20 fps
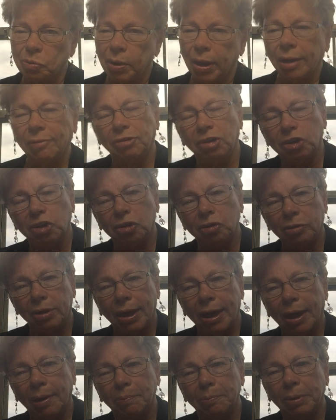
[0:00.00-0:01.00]
We have to do
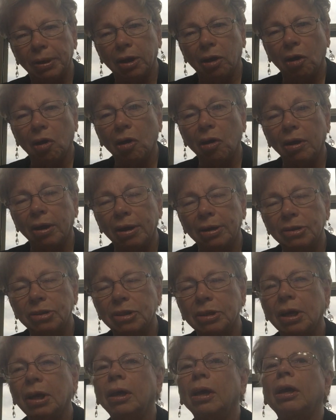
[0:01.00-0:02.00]
that
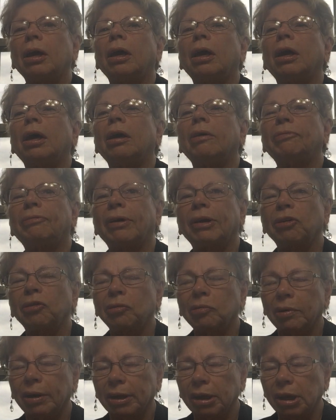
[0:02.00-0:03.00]
because
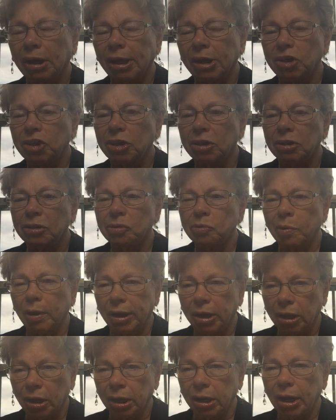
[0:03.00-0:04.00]
federal regulations
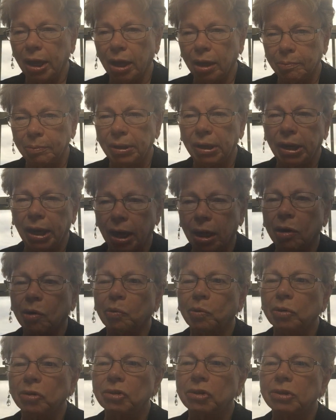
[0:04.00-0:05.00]
regulate how many
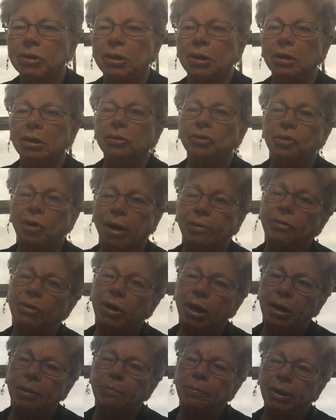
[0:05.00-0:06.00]
hours the driver
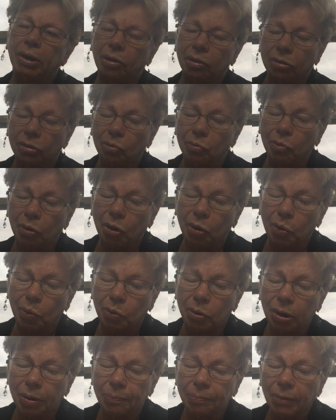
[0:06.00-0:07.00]
can be on the road.